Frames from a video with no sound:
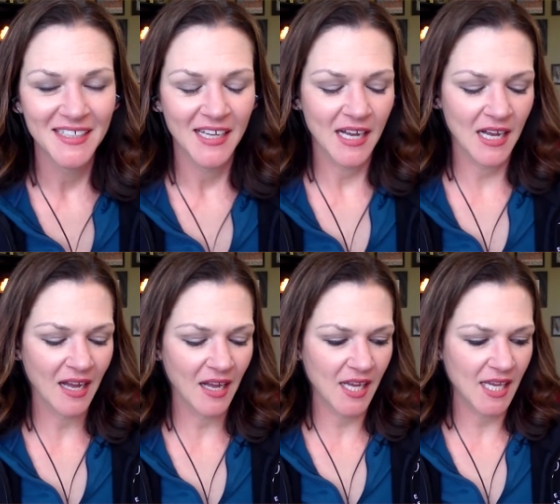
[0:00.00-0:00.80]

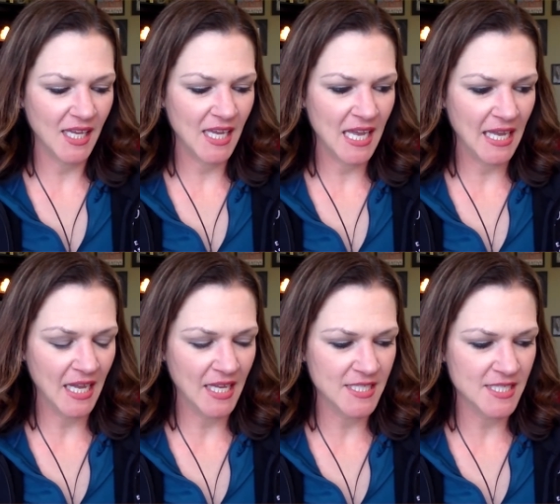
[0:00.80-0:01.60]

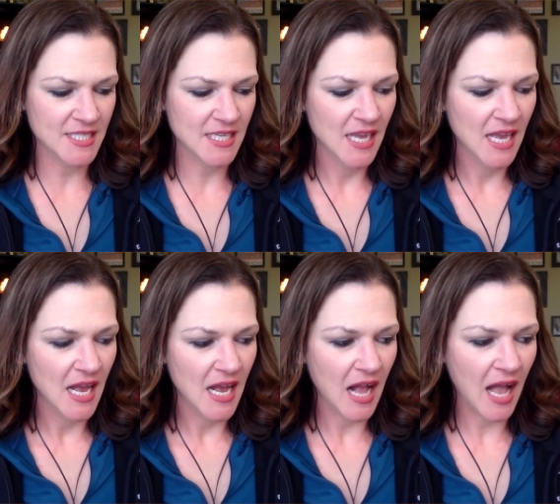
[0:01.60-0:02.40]
And
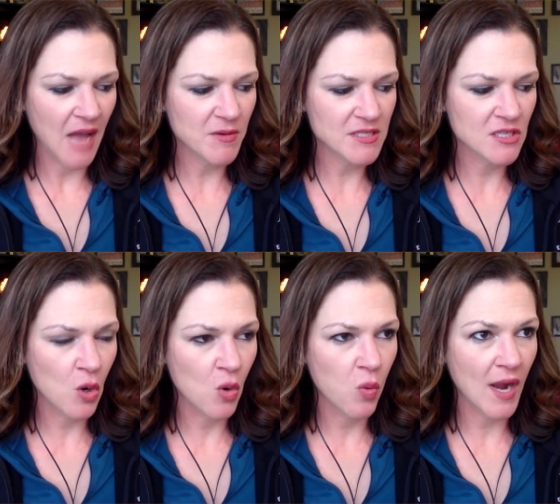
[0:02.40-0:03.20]
I was
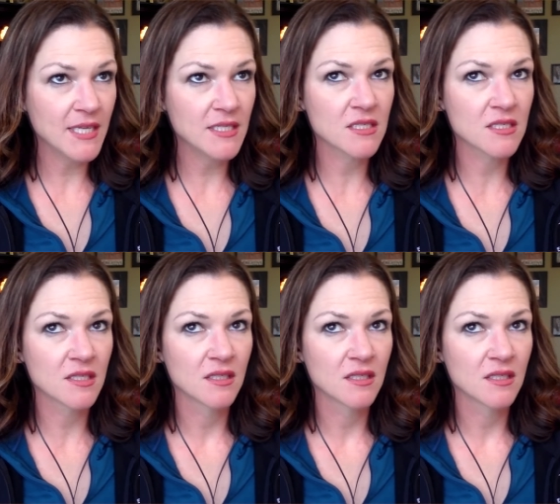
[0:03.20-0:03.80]
quite